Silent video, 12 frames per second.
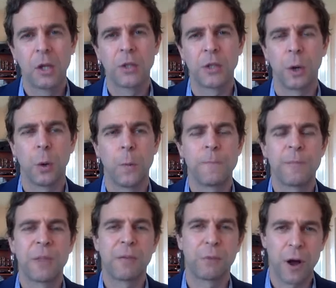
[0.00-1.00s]
So
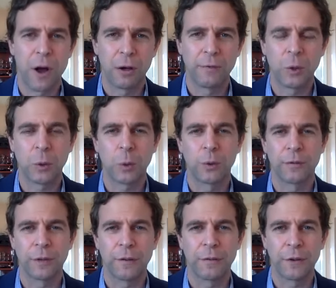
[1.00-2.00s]
for all of you who are
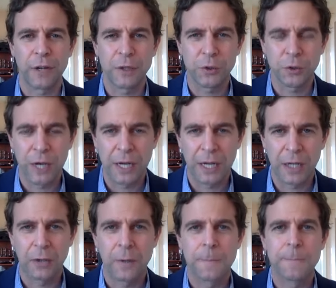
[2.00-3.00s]
very frustrated
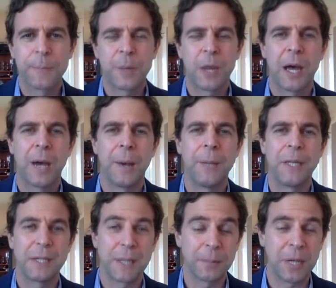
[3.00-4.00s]
um,
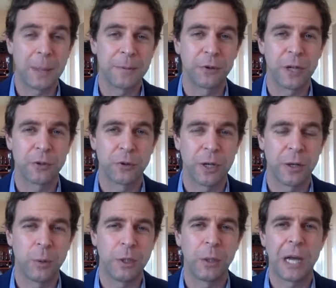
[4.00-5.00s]
and sometimes frustrated
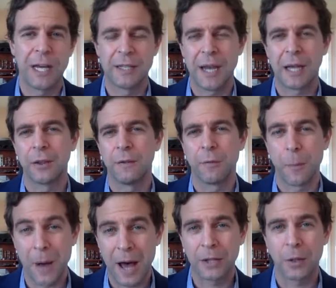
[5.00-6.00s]
when you contact the
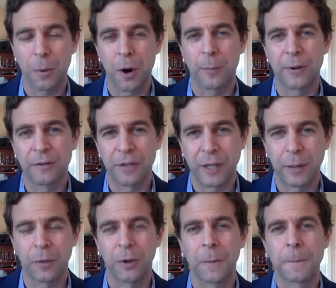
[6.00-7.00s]
Vermont Department of
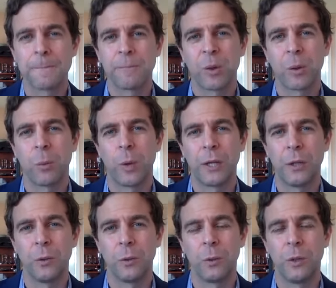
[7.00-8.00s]
Labor. What
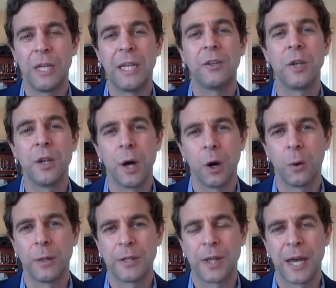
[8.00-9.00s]
you need to know
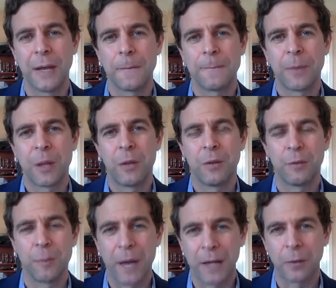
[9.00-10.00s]
is that the
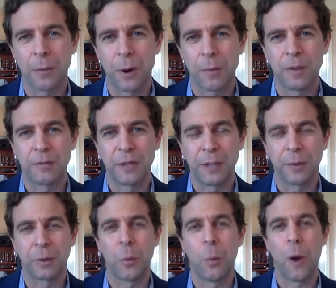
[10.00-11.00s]
Vermont Department of
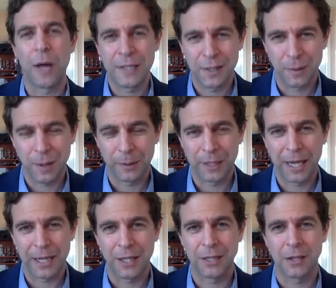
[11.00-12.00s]
Labor wants to be able to
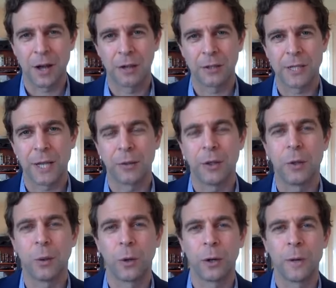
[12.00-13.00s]
get these dollars out the
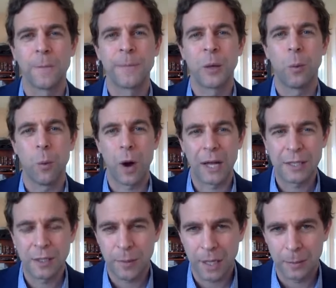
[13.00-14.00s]
door, wants
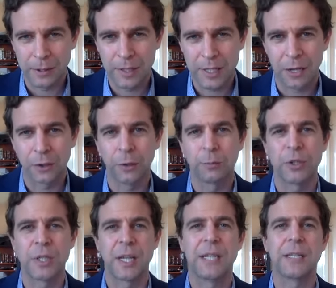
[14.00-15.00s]
to be able to tell you
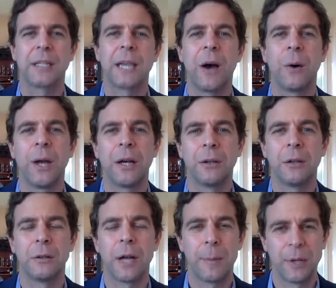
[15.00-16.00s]
precisely how
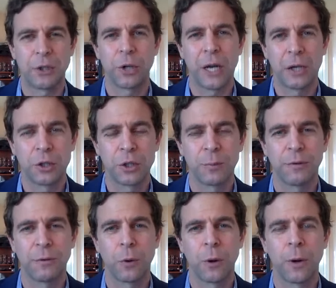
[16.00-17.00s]
how much you're eligible
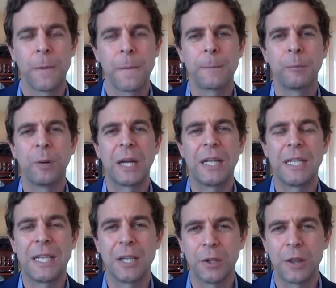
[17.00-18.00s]
for. But
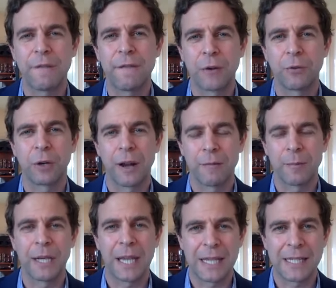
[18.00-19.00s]
until the federal
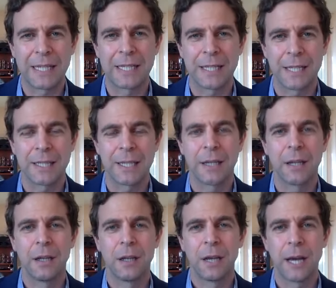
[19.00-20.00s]
government gets us this
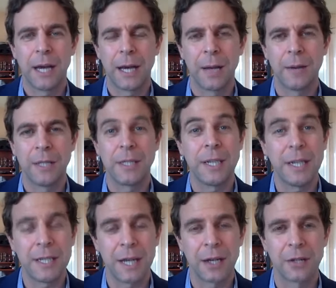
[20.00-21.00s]
uh, these
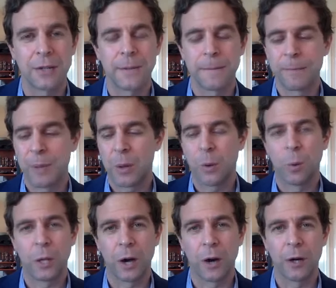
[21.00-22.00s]
details,
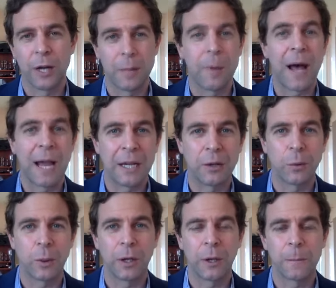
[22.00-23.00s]
we are in a bind
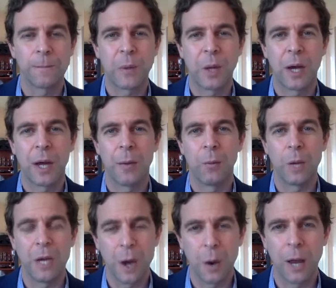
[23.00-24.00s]
where uh, we
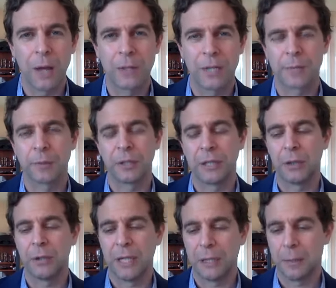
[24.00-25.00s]
know how desperately you
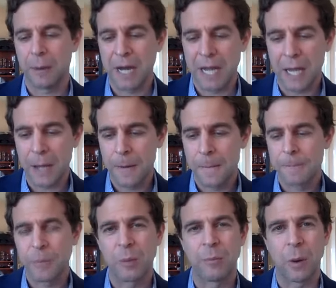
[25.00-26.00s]
need the money,
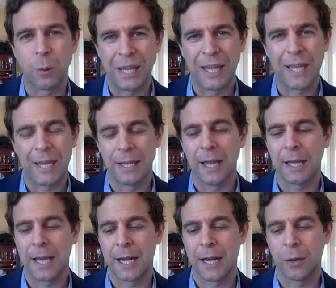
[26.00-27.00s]
but we can't yet
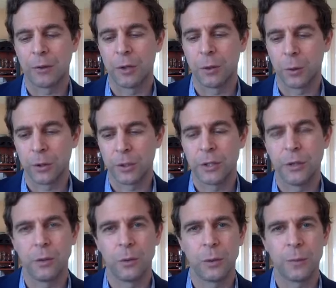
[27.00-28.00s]
get it out the door to
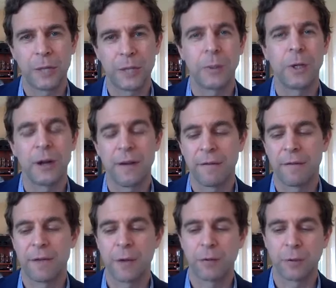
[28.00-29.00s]
you because we don't have the
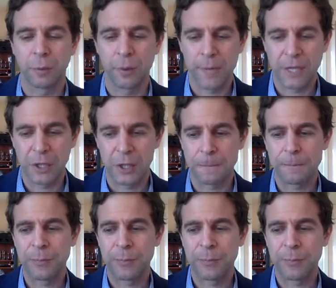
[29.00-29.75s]
federal permission.